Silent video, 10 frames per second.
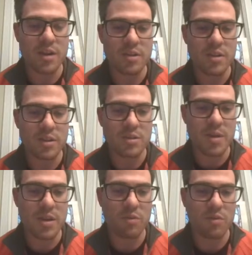
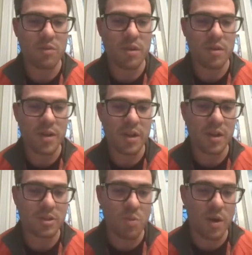
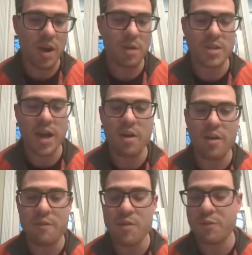it's what comes
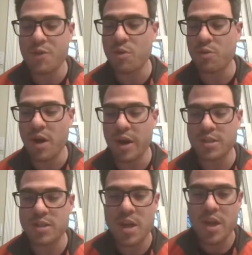out of the fuel
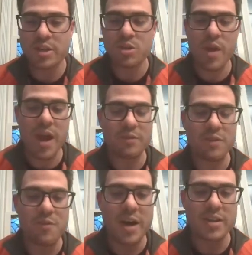rods, and so we have to
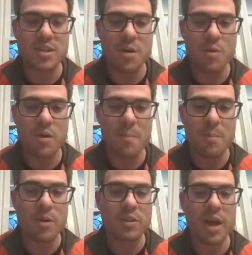find somewhere to
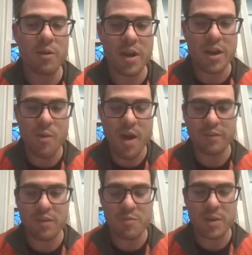put that
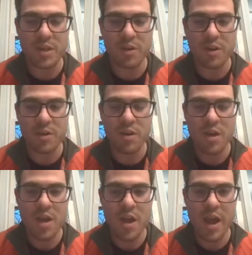radioactive material,
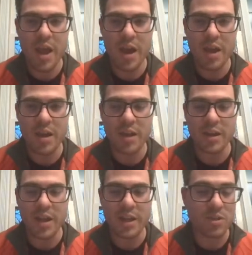and
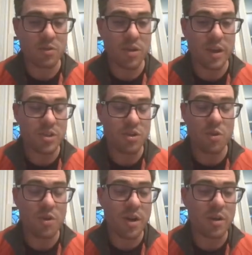it takes an
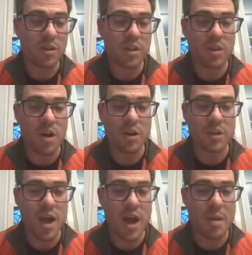extraordinarily long
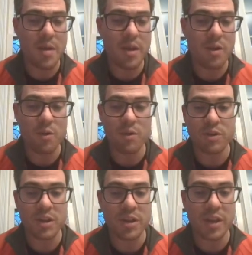time in order
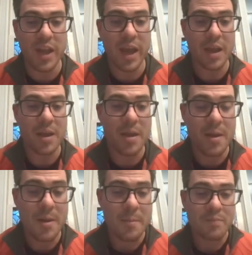to decay.
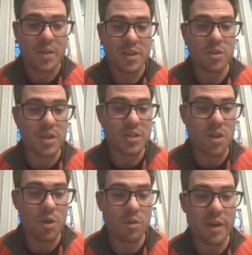So these
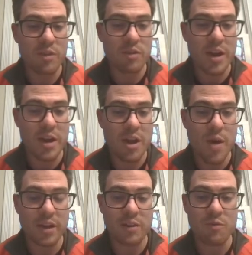low-level
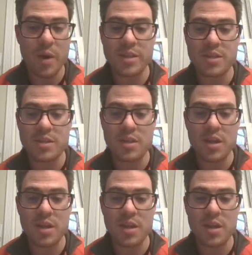radioactive wastes,